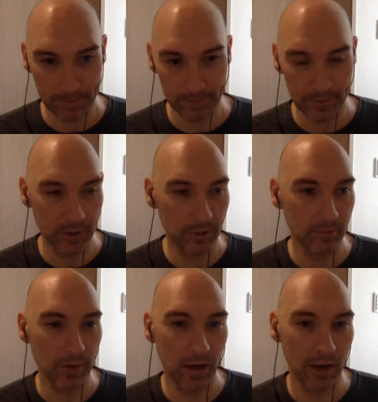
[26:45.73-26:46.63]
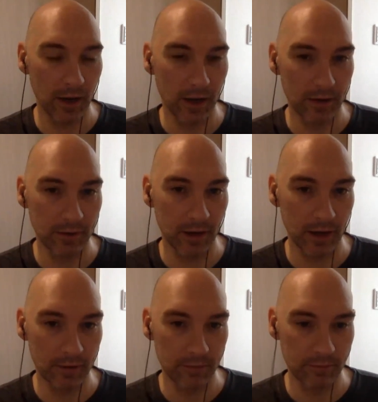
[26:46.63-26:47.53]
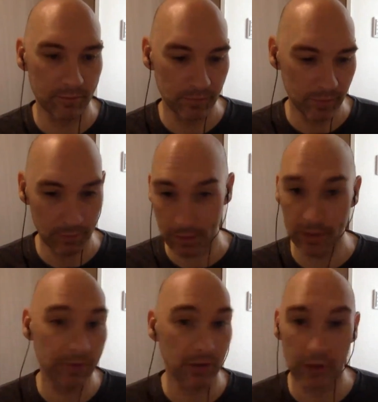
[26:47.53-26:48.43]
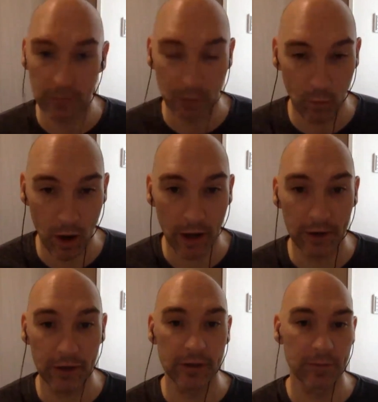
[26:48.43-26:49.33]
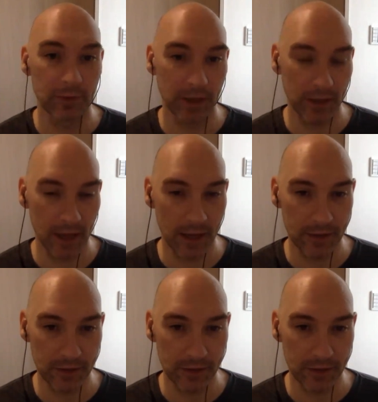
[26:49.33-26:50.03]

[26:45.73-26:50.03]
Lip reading: maybe give her a little bit of water or something like that,